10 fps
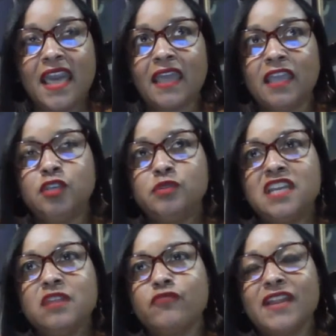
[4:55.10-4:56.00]
you
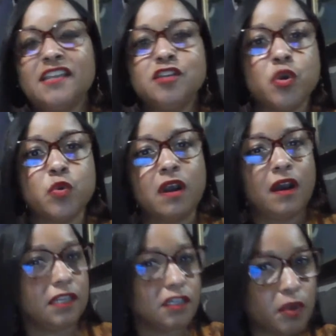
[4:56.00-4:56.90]
didn't really know
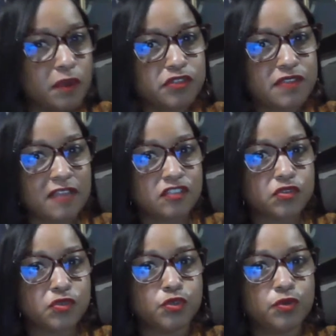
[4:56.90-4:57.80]
color going to that
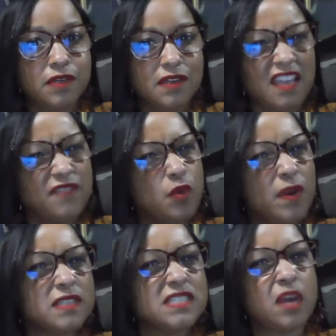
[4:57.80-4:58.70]
school, if you
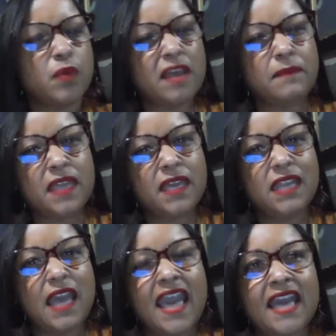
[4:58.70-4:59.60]
understand what I mean.
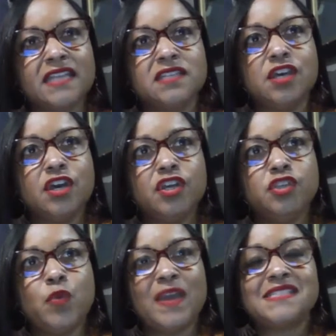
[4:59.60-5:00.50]
And
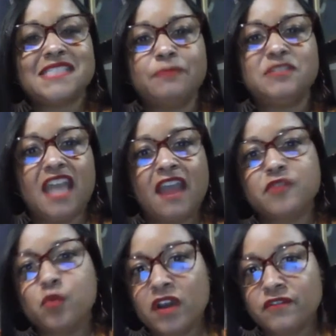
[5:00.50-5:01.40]
you accepted
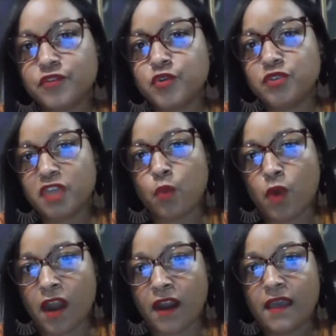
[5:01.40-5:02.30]
everyone for who they
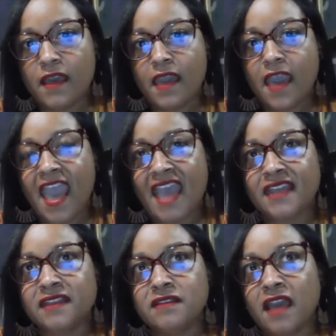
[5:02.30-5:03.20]
were. And